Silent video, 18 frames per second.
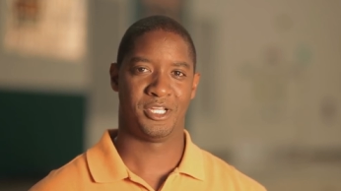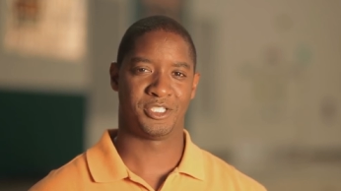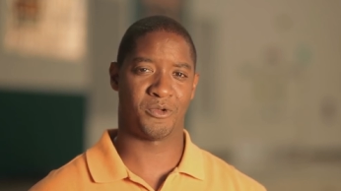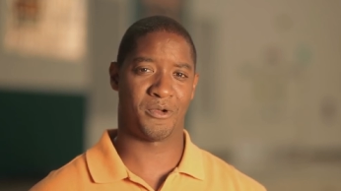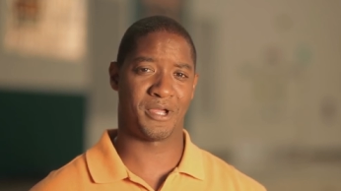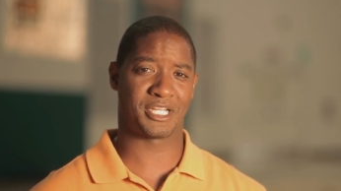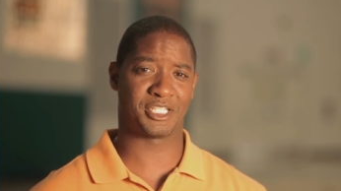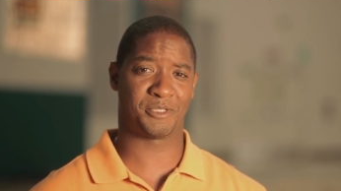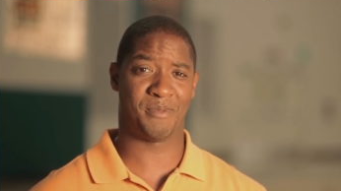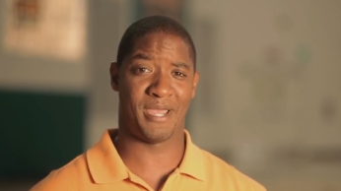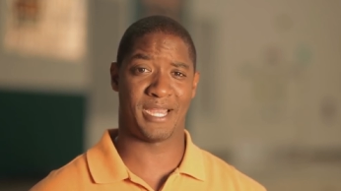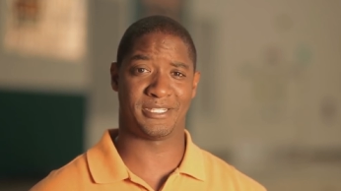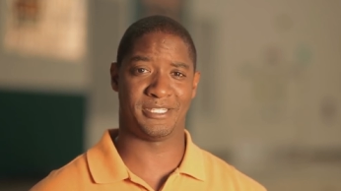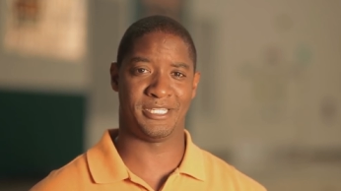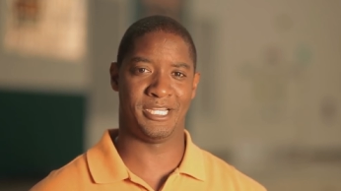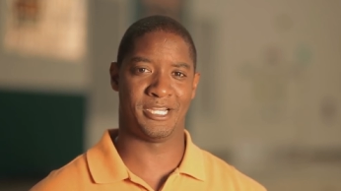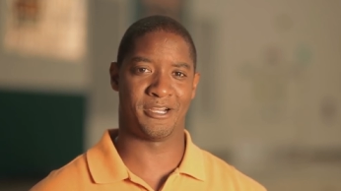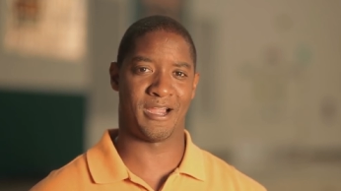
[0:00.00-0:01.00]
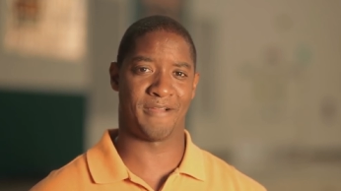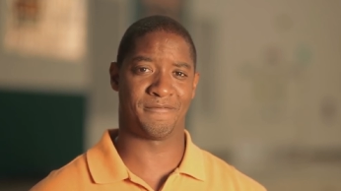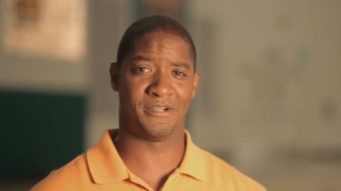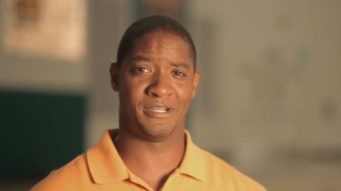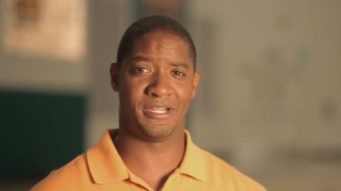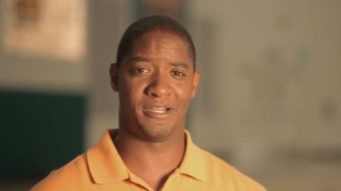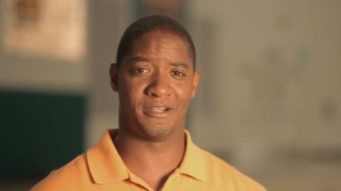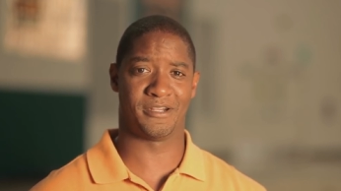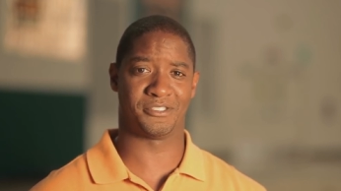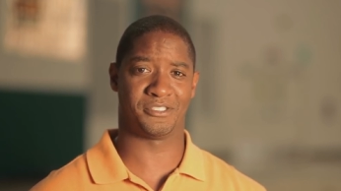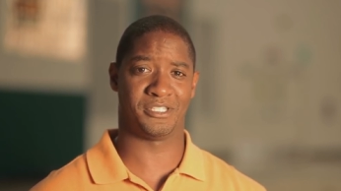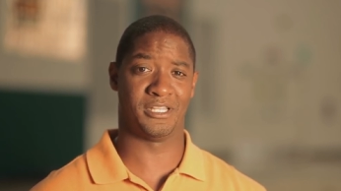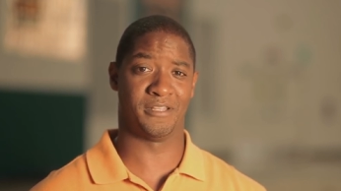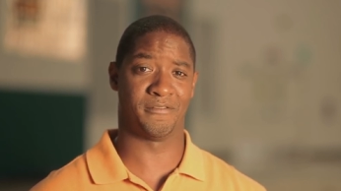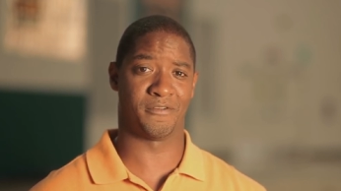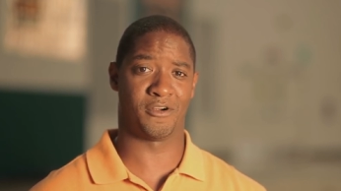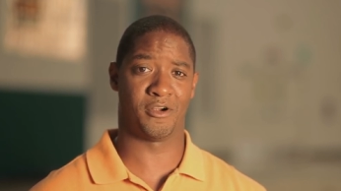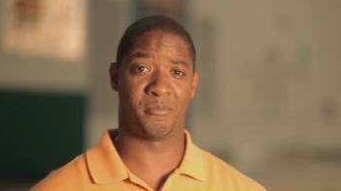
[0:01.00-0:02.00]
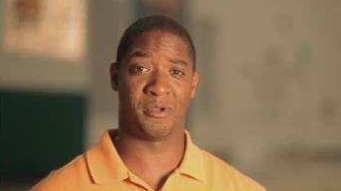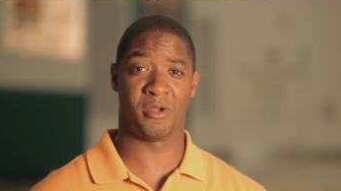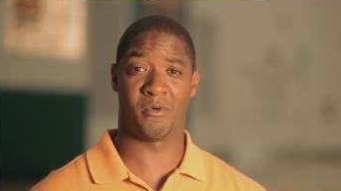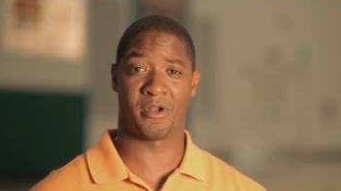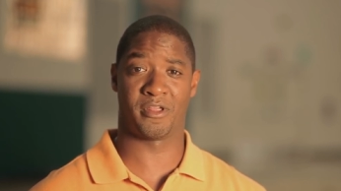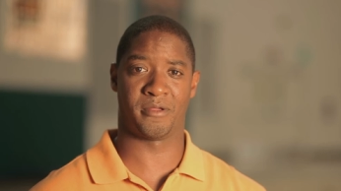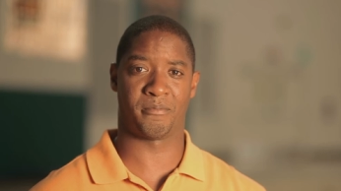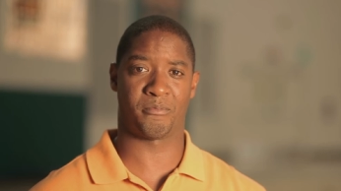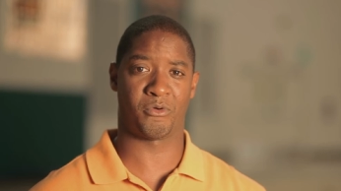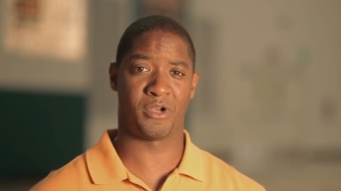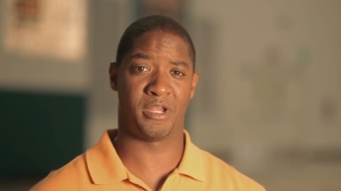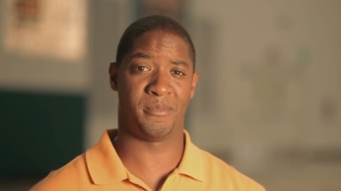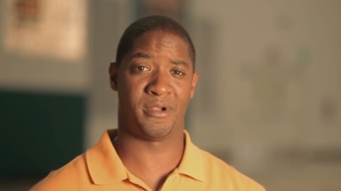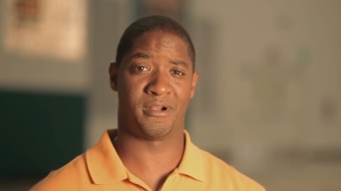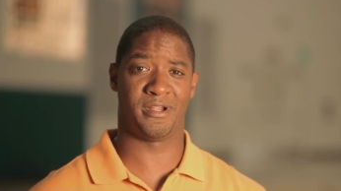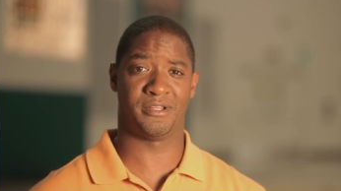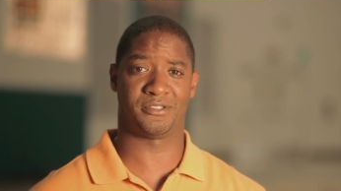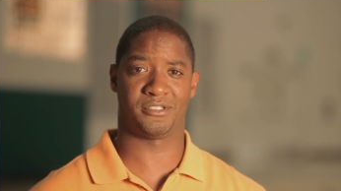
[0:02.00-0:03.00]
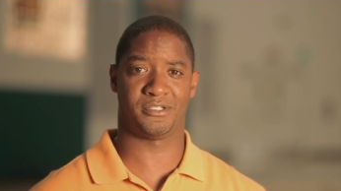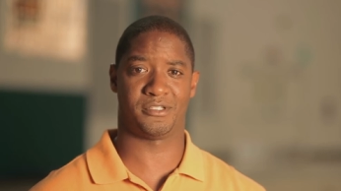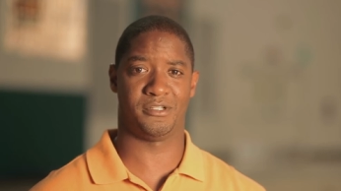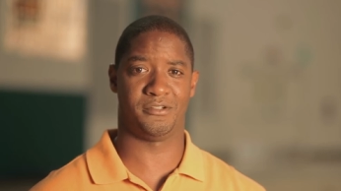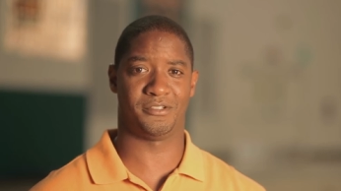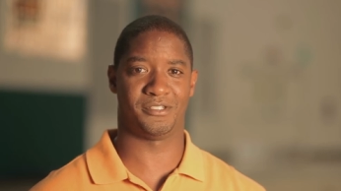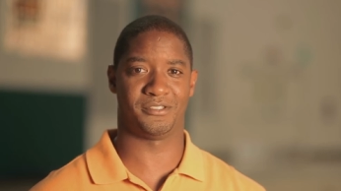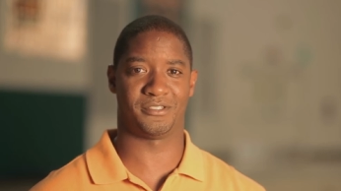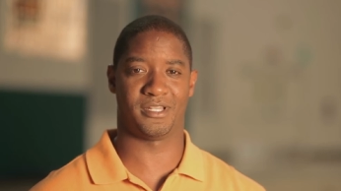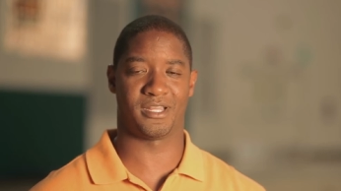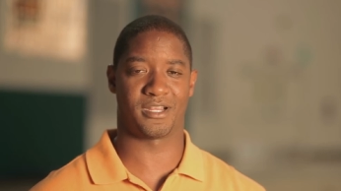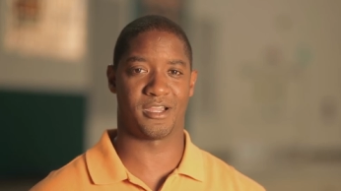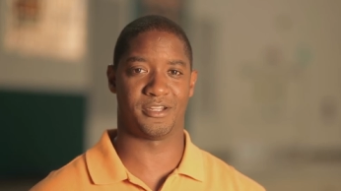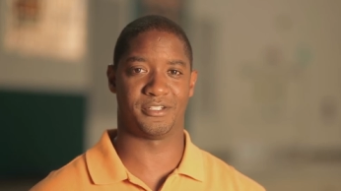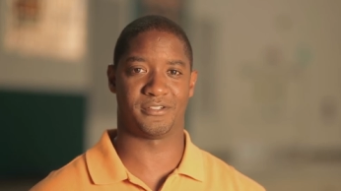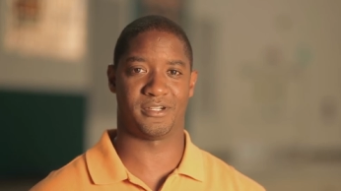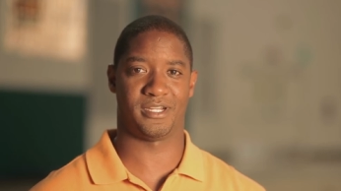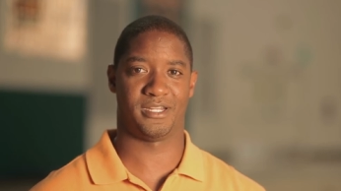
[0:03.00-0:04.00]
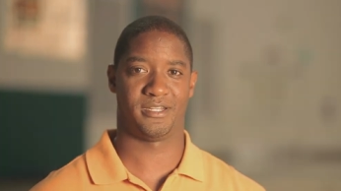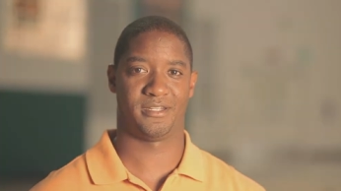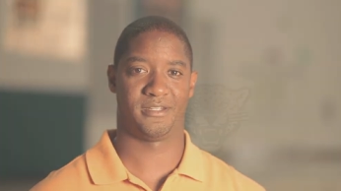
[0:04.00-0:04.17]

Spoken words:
So I expect year after year to see Laverne be one of the premier institutions in the country.